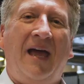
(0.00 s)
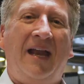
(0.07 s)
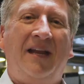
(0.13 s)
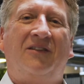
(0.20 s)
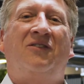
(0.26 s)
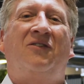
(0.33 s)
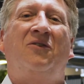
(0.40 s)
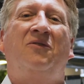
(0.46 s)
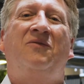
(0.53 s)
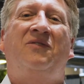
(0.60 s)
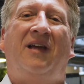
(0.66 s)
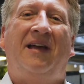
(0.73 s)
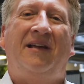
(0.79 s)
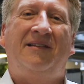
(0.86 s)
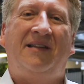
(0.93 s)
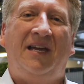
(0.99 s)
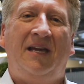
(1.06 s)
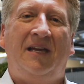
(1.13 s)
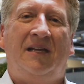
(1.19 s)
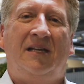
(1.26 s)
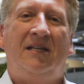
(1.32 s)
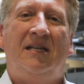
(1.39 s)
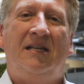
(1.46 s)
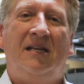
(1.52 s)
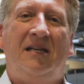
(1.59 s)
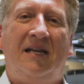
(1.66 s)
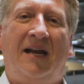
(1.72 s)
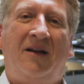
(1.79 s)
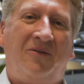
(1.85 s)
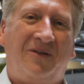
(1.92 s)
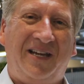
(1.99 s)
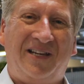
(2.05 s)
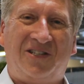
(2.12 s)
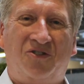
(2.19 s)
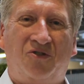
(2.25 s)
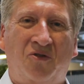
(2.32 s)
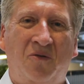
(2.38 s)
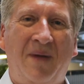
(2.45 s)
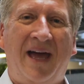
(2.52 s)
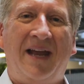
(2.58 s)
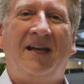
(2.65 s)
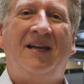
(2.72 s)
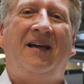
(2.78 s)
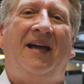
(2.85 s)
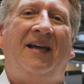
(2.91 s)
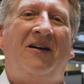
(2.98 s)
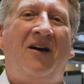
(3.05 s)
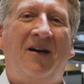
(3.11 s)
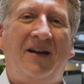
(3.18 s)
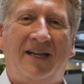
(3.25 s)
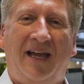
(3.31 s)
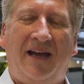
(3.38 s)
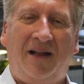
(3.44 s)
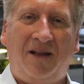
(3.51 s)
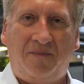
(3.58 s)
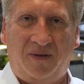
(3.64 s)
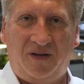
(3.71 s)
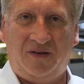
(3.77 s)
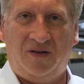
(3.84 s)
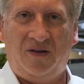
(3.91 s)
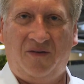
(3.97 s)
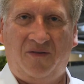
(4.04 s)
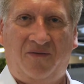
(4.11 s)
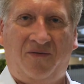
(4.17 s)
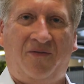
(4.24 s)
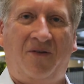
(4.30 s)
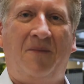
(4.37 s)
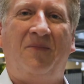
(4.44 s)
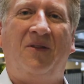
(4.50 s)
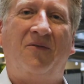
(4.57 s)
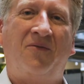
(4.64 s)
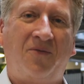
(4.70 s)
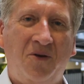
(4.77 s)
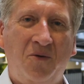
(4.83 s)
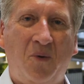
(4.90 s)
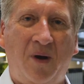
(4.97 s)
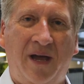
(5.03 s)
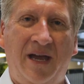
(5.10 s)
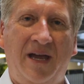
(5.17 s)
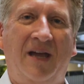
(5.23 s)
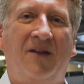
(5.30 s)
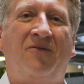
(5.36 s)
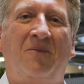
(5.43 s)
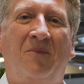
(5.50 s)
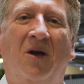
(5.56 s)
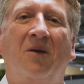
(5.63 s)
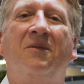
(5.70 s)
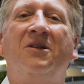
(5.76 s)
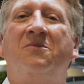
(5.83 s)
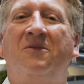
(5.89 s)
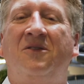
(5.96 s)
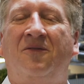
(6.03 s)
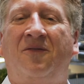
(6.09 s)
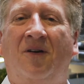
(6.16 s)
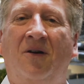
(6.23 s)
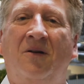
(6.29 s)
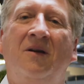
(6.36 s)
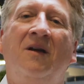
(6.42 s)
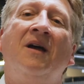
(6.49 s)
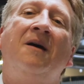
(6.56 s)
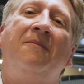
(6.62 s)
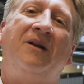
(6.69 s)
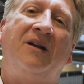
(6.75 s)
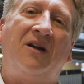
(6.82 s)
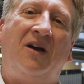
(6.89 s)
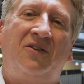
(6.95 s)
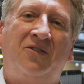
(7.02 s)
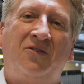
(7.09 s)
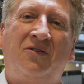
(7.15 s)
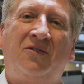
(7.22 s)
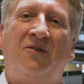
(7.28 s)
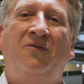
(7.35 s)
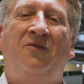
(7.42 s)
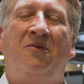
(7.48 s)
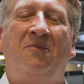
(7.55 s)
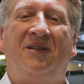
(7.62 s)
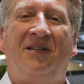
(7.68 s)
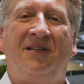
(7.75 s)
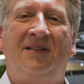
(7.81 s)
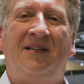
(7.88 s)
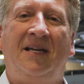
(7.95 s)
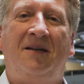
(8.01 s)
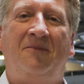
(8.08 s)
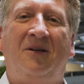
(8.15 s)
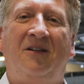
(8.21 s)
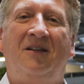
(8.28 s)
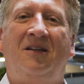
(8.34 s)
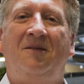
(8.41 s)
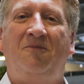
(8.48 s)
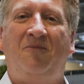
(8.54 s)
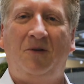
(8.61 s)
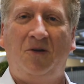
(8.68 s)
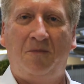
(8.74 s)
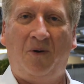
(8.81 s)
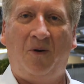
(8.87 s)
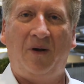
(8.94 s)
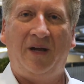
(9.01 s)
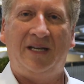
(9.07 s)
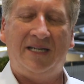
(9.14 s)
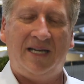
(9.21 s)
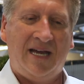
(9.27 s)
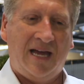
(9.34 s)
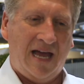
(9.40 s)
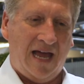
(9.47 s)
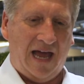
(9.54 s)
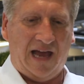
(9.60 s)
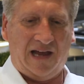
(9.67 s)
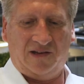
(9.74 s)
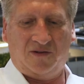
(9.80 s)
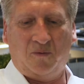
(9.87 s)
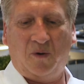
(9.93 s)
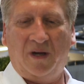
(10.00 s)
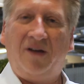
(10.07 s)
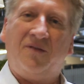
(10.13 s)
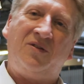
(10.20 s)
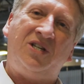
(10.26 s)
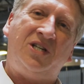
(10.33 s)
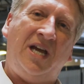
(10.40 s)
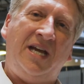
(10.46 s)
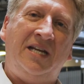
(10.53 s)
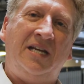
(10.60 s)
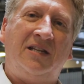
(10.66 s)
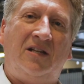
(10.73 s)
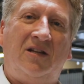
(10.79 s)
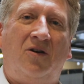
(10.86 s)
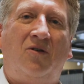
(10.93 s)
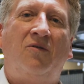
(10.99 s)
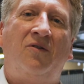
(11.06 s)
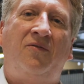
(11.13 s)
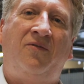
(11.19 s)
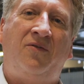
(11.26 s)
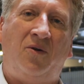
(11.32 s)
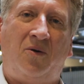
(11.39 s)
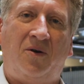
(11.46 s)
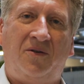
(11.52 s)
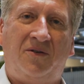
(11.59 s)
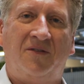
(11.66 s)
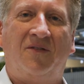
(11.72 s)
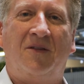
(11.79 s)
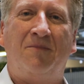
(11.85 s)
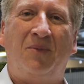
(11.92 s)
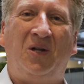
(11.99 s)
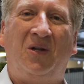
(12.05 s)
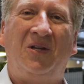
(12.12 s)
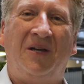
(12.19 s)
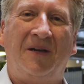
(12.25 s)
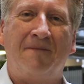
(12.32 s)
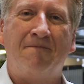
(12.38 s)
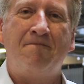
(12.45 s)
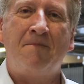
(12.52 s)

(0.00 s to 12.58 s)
and it serves as not only as a dramatic, iconic element from the freeway and from Long Beach Boulevard, but it also serves from a sustainability viewpoint as a way of shading the lower floors of the building.